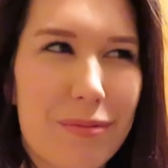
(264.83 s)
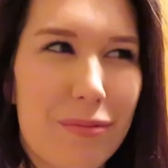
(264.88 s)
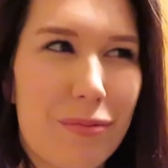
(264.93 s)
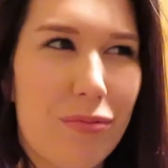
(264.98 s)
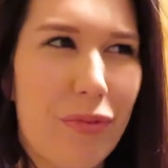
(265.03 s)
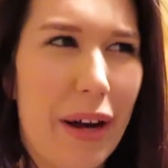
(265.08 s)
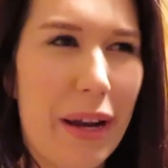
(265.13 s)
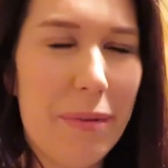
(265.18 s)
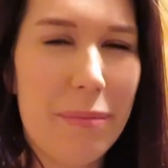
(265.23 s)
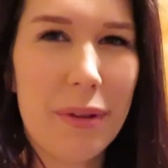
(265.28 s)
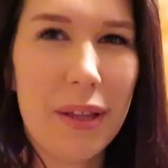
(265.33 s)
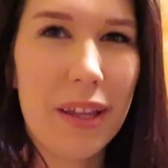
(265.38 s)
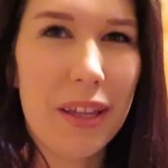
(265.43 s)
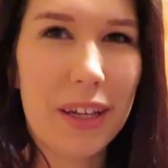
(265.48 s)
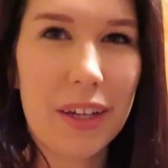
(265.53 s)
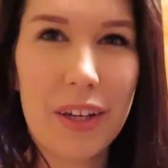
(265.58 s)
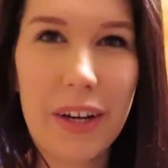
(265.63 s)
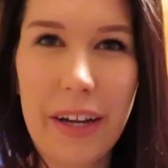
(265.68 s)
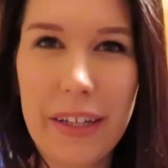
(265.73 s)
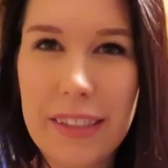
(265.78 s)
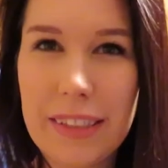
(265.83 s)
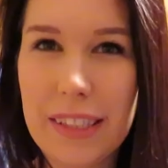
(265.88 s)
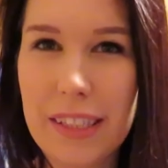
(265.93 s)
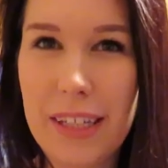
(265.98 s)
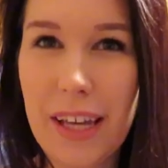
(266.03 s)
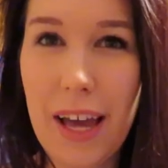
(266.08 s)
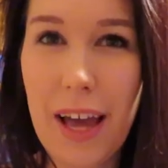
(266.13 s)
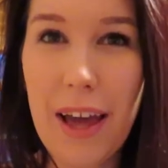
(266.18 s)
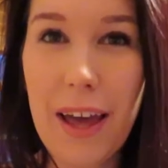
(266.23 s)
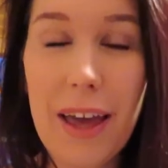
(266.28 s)
rambling like
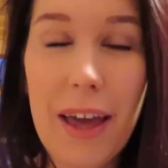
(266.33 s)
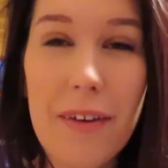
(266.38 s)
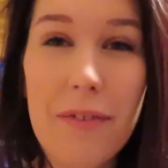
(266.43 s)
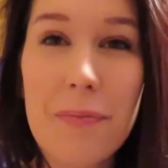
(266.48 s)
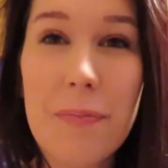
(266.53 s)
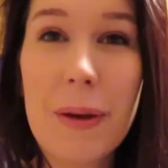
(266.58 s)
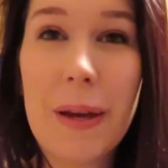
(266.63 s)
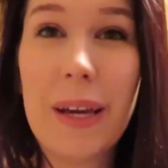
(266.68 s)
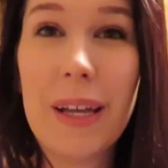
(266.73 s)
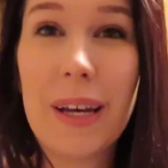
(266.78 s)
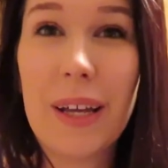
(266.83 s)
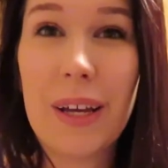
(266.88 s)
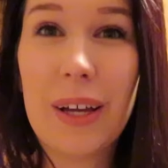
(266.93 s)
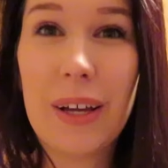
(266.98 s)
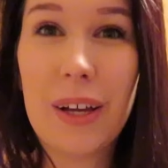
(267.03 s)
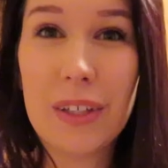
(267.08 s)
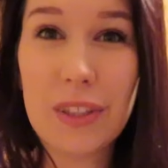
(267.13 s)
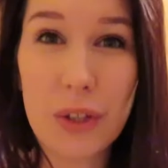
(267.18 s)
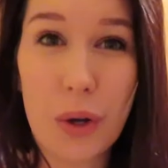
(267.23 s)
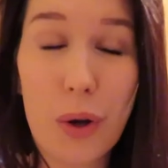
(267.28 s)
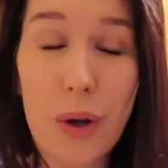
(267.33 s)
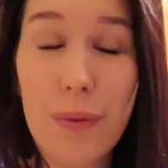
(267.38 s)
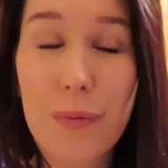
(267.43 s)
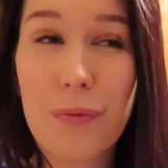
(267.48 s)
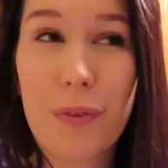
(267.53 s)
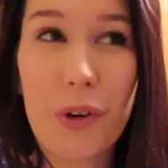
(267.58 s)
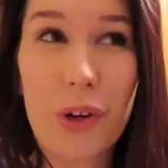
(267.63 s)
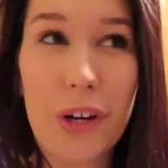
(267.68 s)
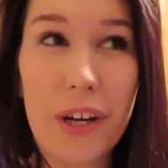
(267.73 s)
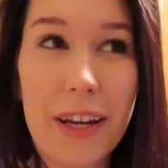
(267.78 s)
crazy. I have been
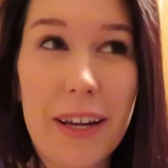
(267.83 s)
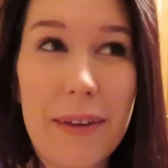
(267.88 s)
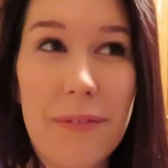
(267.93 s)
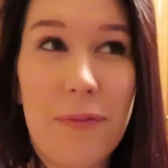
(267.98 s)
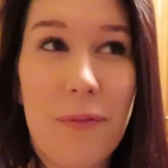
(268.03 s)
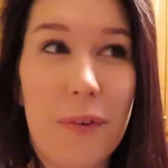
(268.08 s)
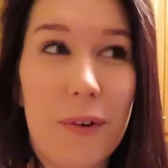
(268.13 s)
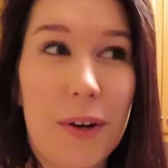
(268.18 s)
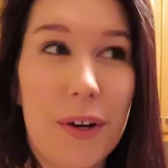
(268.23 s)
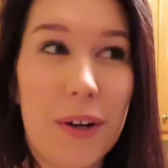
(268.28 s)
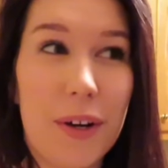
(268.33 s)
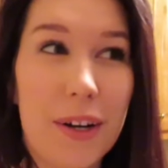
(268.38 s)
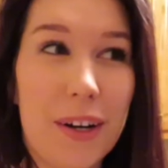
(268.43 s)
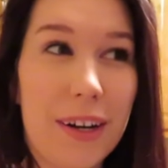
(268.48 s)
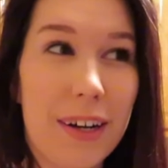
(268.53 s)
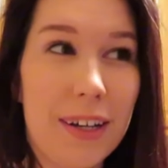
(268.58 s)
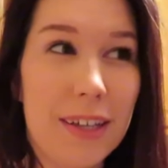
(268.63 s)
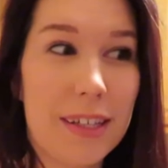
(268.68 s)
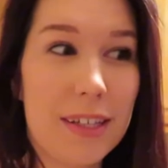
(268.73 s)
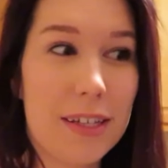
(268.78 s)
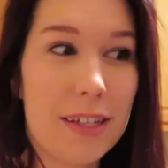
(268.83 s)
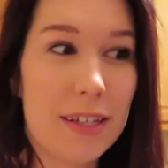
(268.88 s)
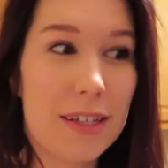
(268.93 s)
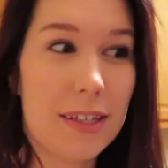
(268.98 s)
adult free for